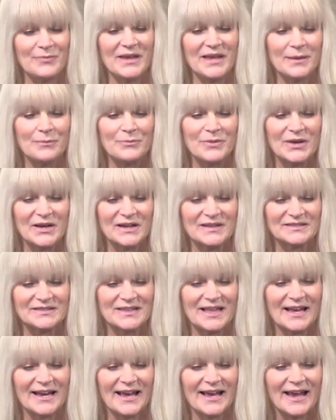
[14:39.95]
be it because
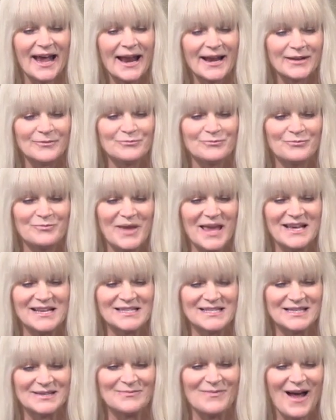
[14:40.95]
then I got a big
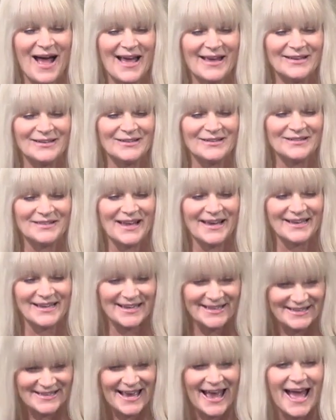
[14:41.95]
smile, like
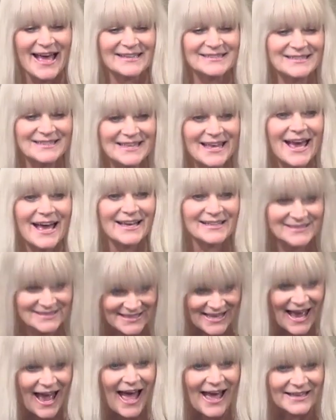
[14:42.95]
a yes,
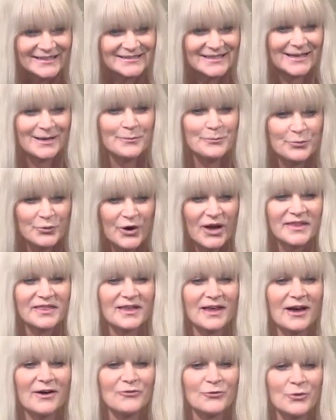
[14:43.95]
yes, yes, and a breath
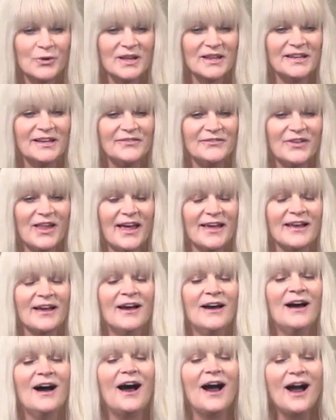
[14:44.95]
Aww. of oh. relief, like,
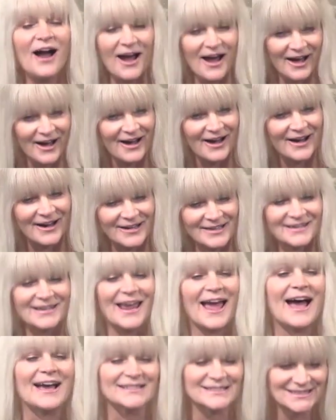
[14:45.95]

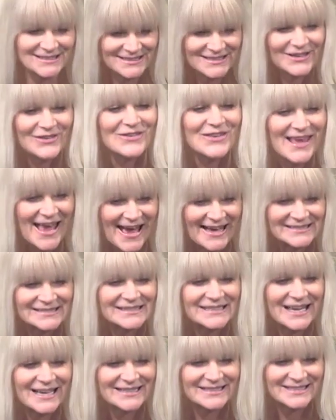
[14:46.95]
Yes, so
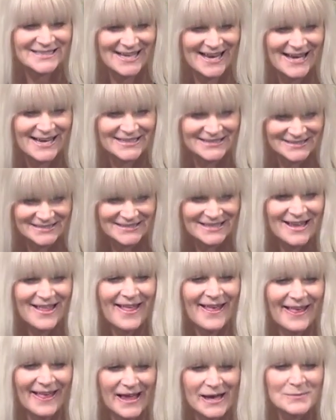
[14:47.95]
yes, yes, yes,
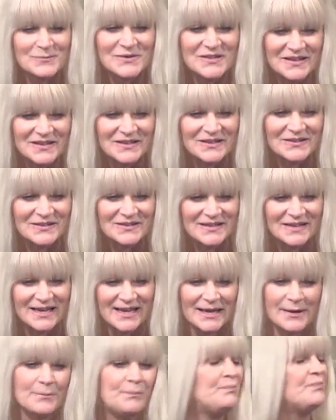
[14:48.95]

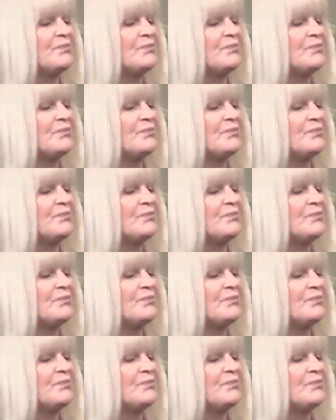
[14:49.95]
absolutely.